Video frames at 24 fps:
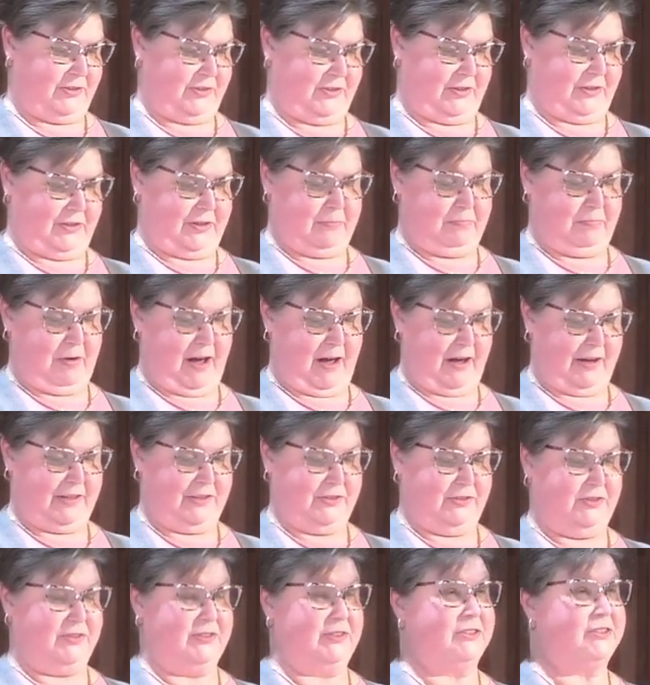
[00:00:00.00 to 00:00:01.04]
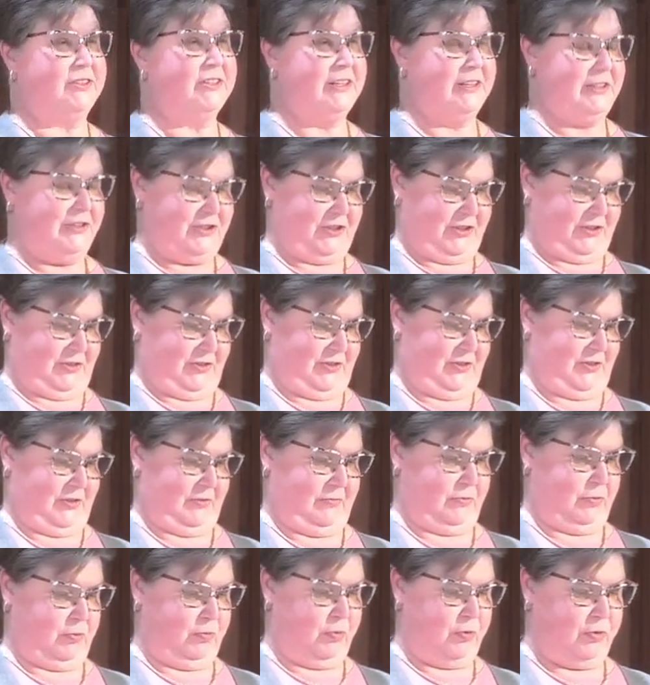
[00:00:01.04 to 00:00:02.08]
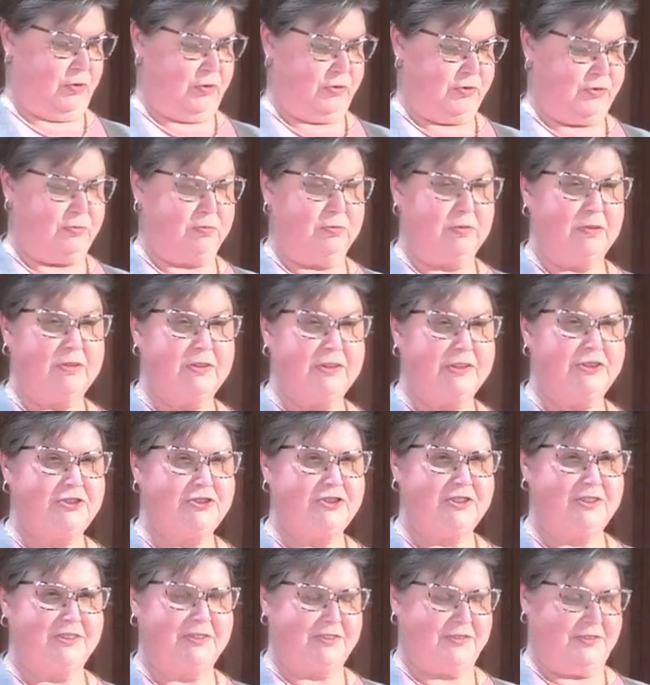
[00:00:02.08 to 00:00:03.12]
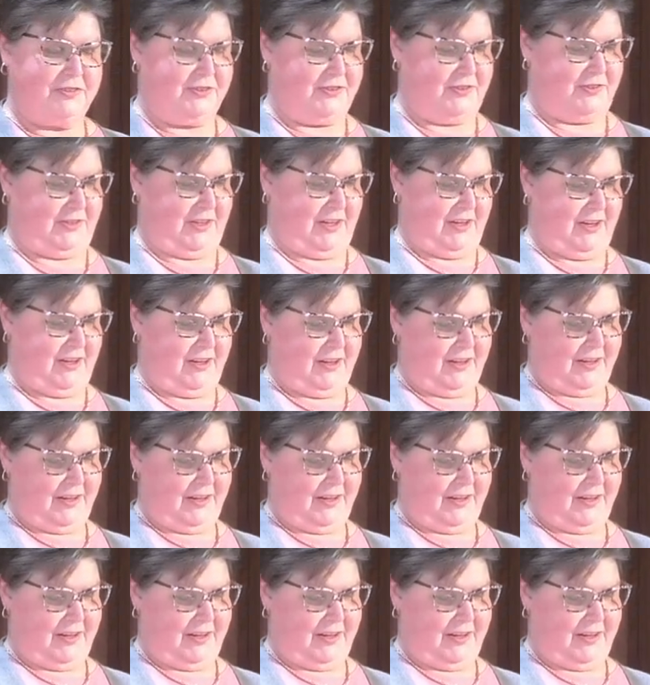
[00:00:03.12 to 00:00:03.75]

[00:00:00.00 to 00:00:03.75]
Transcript: that combines the teachings of the world's religions,